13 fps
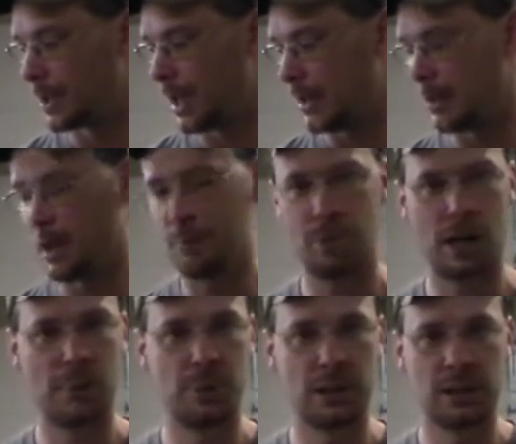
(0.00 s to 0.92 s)

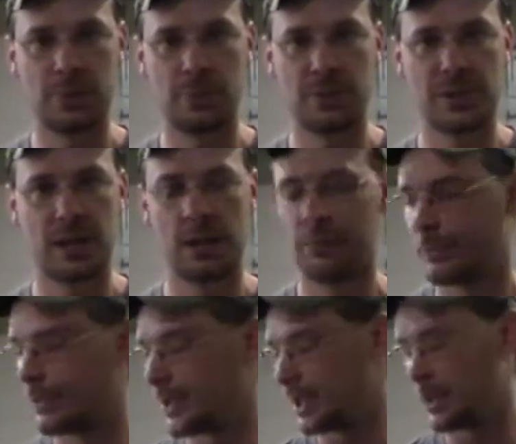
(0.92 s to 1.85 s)
I picked up a set
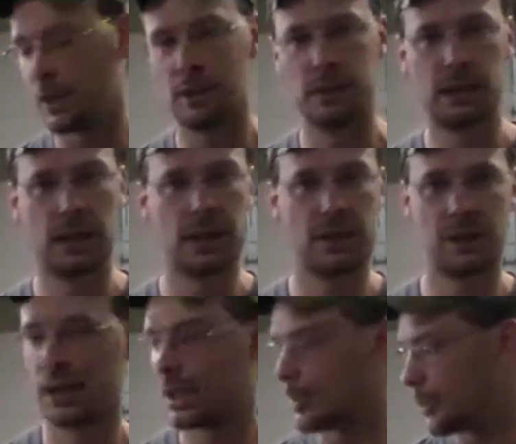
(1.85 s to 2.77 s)
of 600 landing
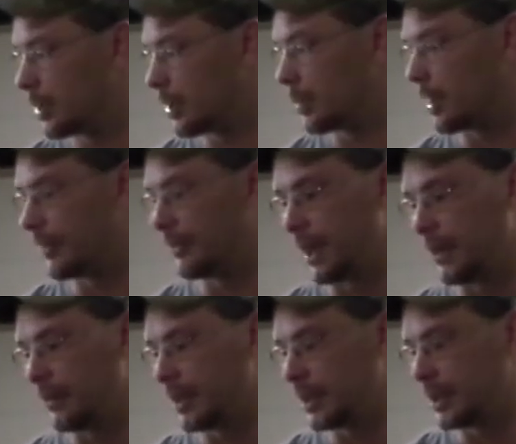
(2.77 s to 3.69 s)
skids, put it on my
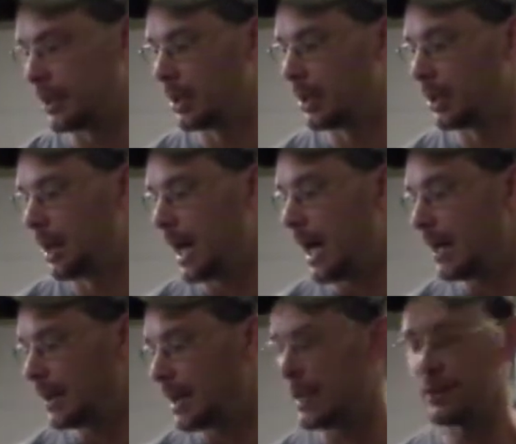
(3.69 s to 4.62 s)
500. I
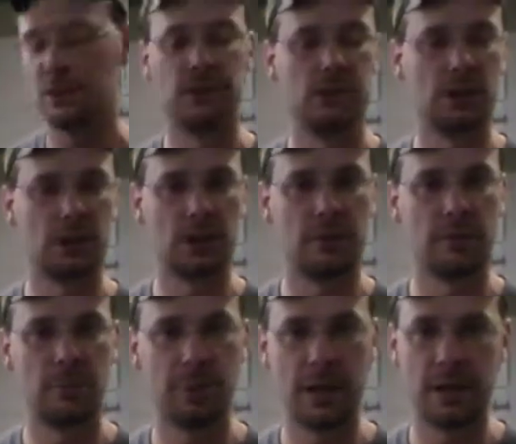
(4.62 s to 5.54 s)
like the look of
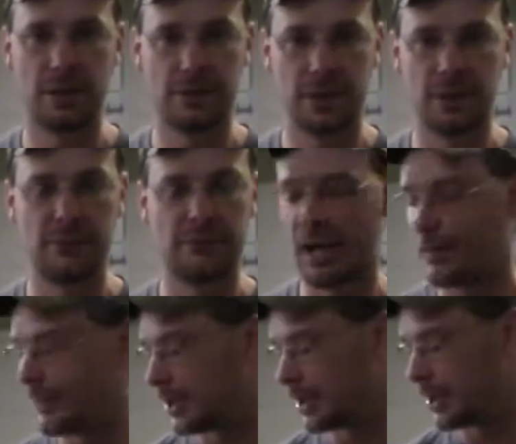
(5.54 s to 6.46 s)
it better than the
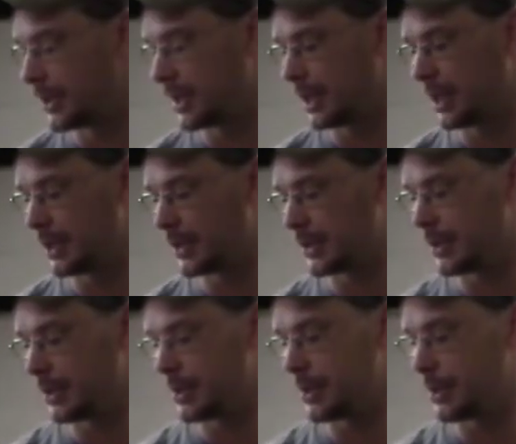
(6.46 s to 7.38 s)
500 skids.
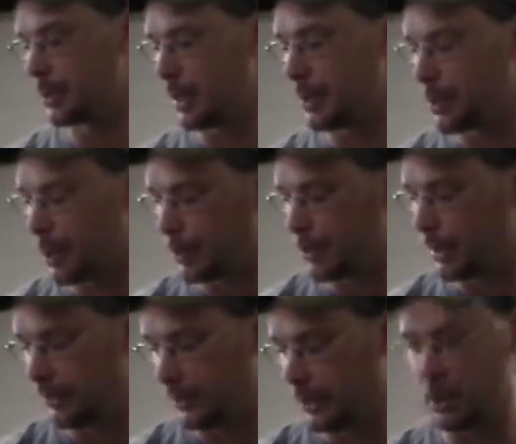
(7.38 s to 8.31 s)
They're a bit more
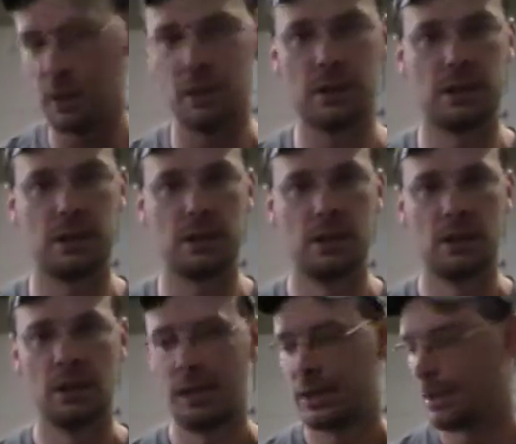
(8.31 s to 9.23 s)
beefy here in the
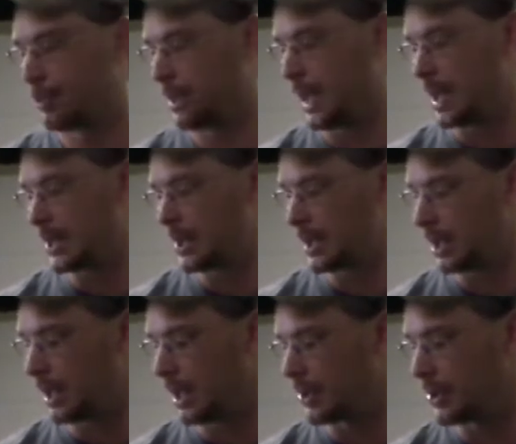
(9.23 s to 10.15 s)
plastic,
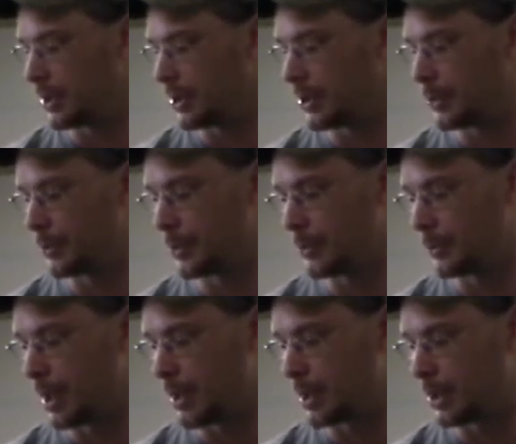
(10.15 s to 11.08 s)
and the
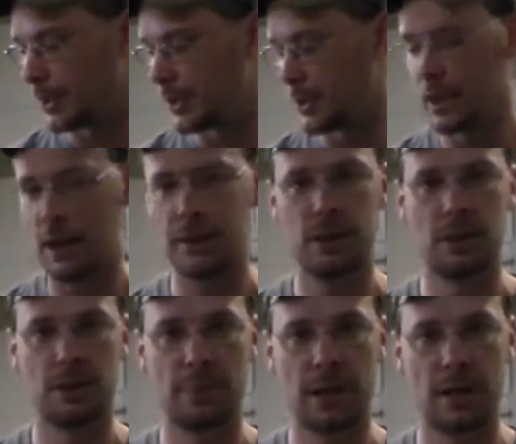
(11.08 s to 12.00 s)
runners down here
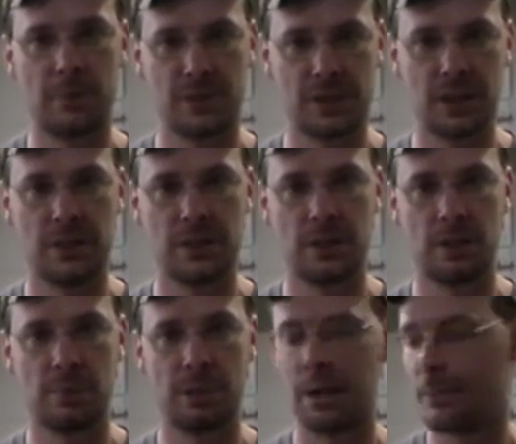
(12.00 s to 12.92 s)
on the bottom, the skids here on
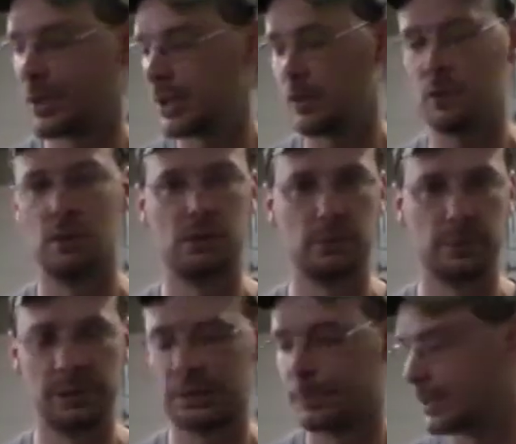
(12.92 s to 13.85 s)
the bottom, these are
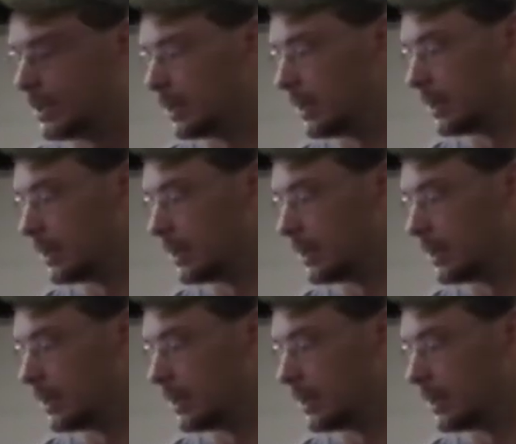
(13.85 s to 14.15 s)
aluminum.